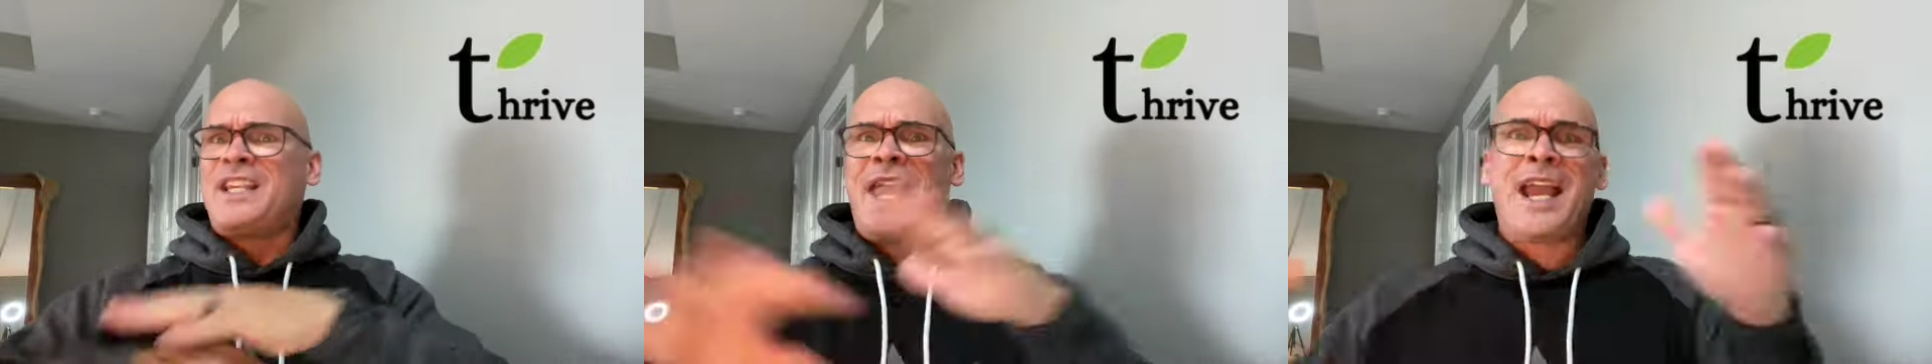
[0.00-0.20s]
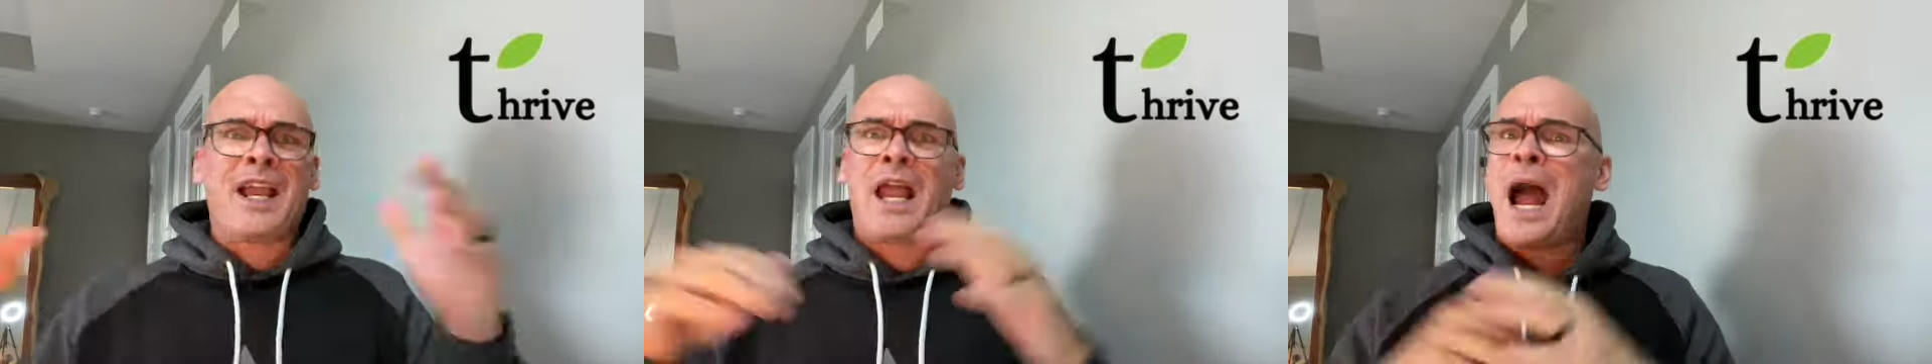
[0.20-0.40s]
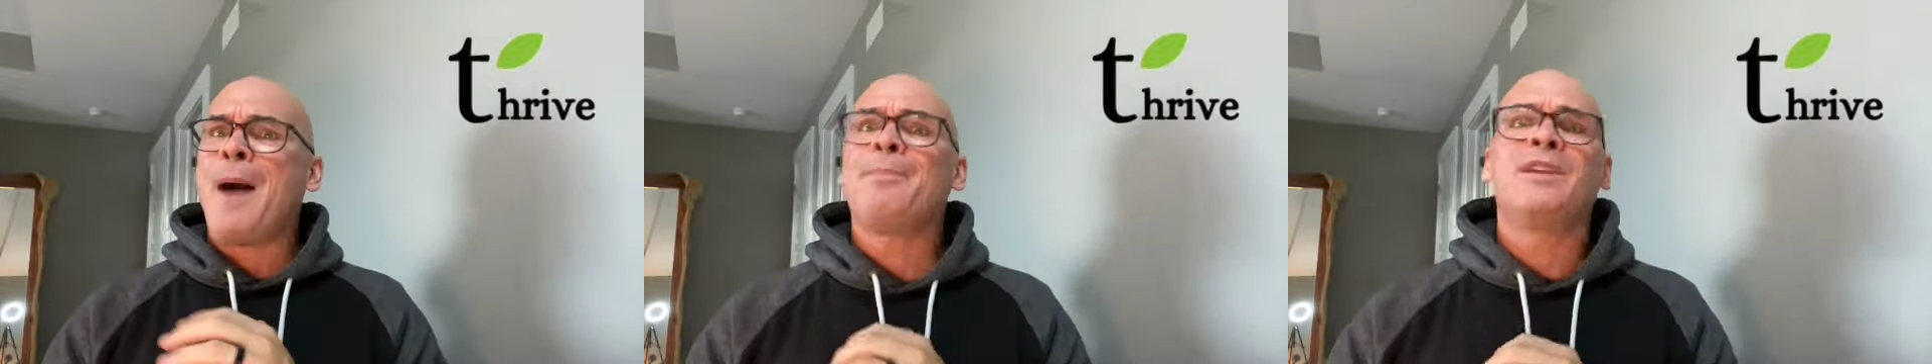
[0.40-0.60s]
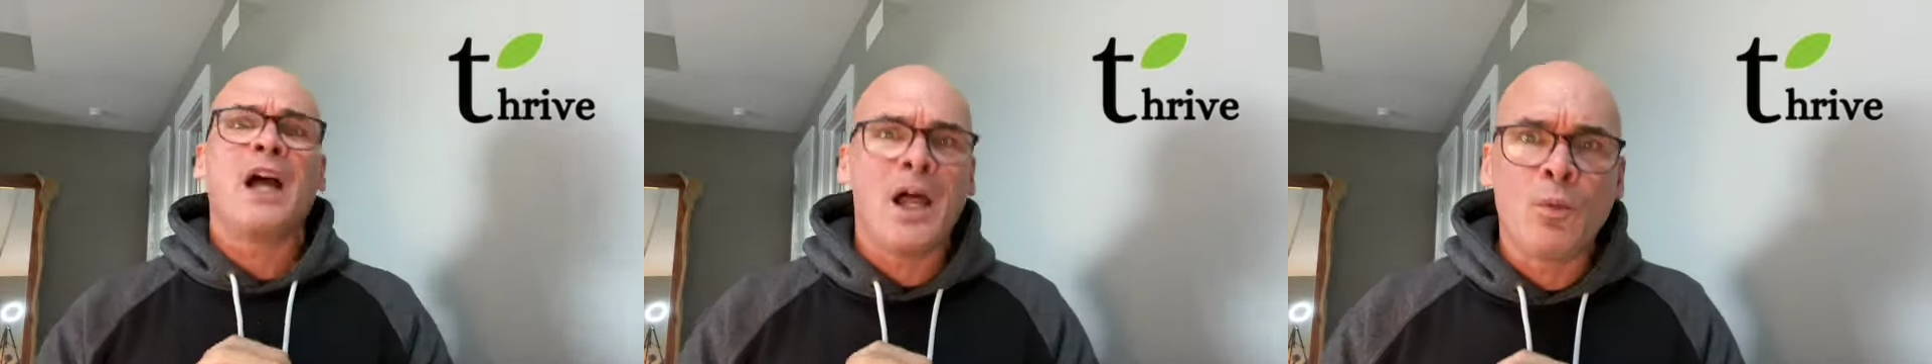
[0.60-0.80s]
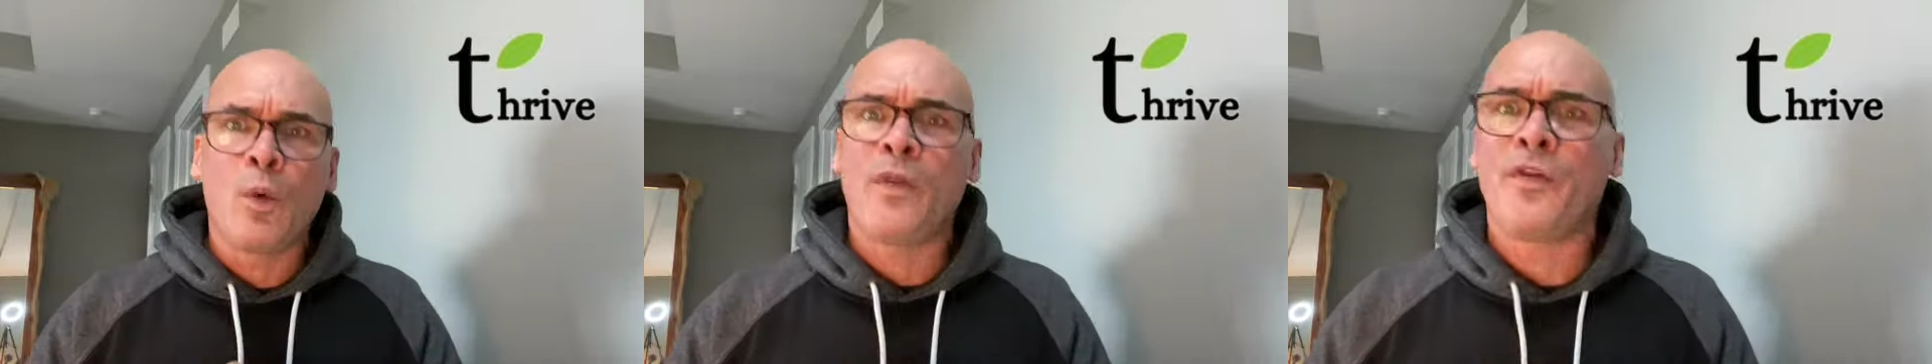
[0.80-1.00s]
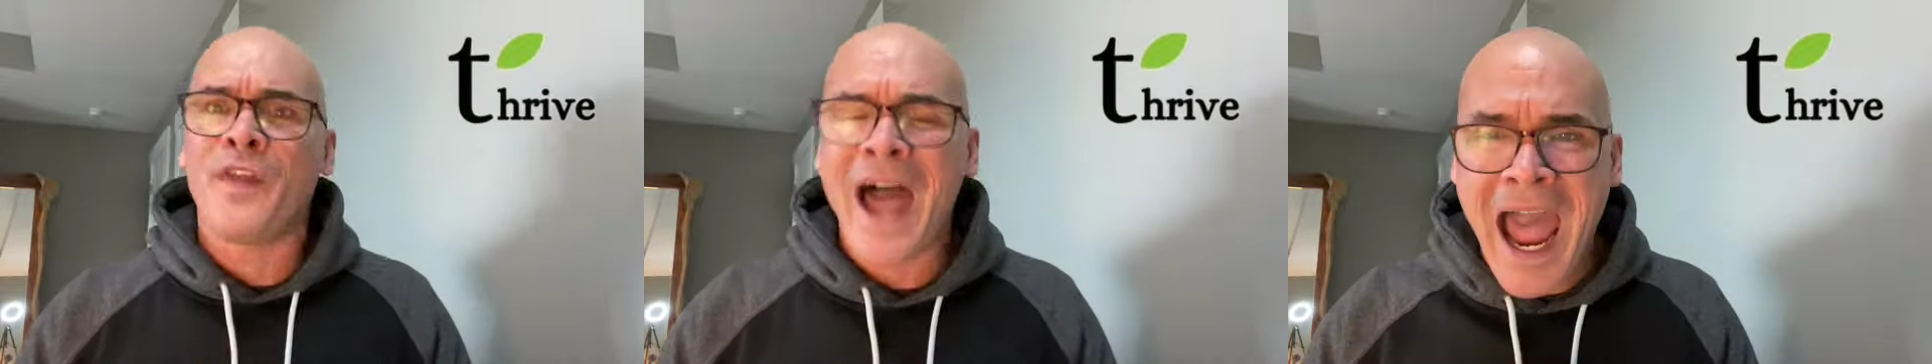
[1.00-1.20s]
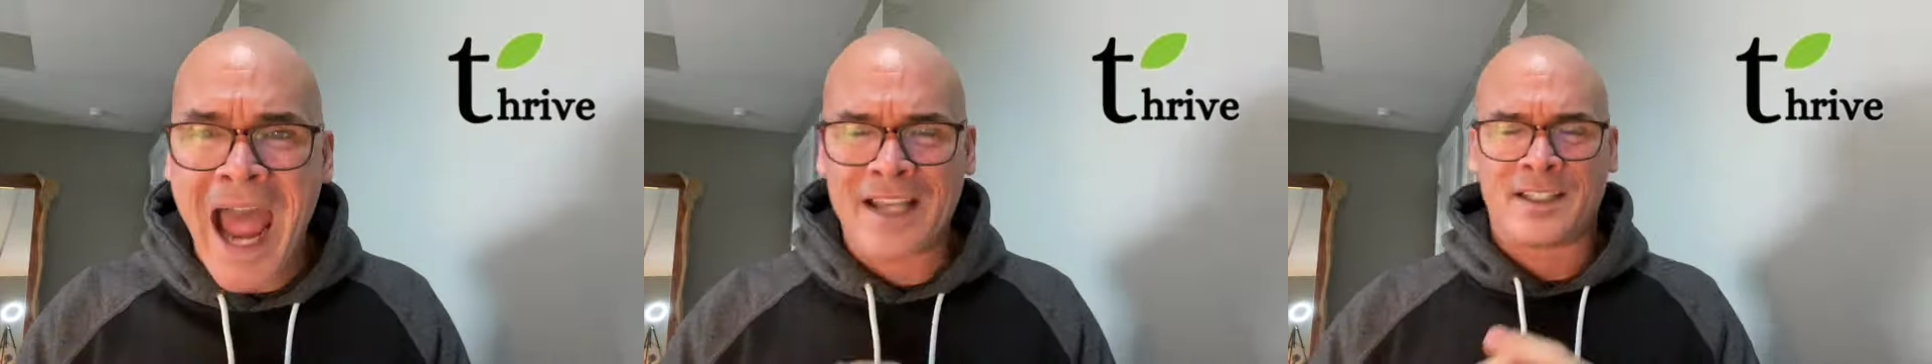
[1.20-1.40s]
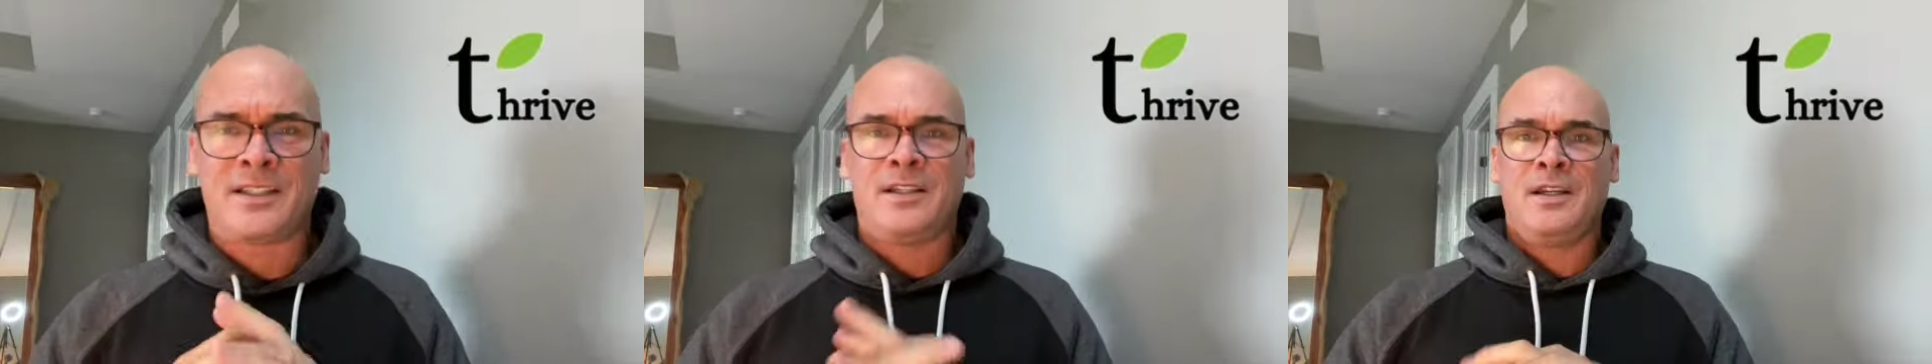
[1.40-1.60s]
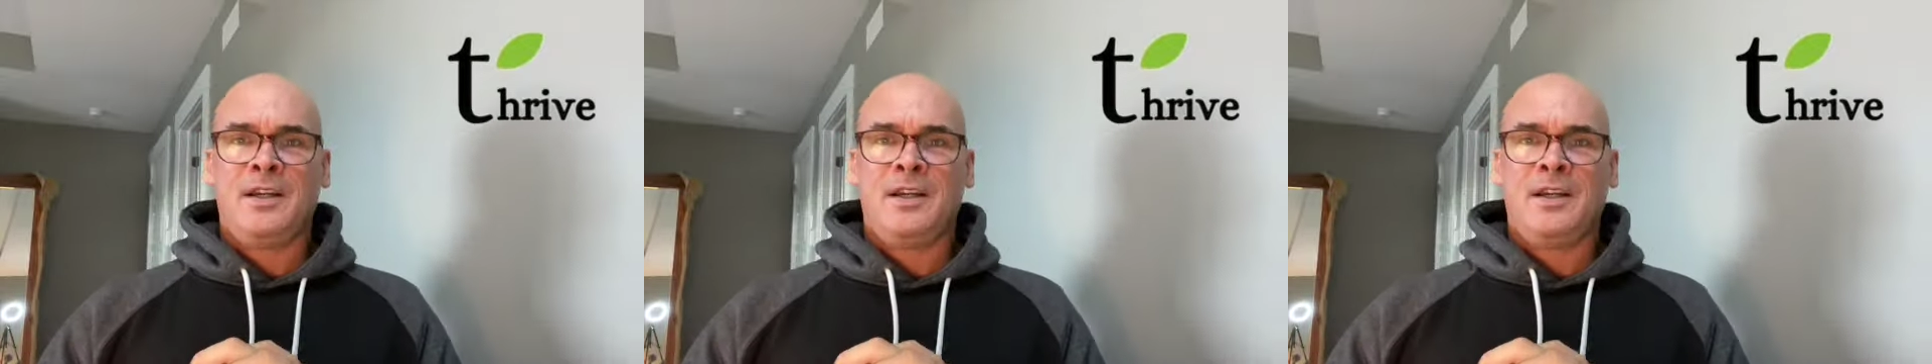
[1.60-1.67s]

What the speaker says: heck, I'm done with that.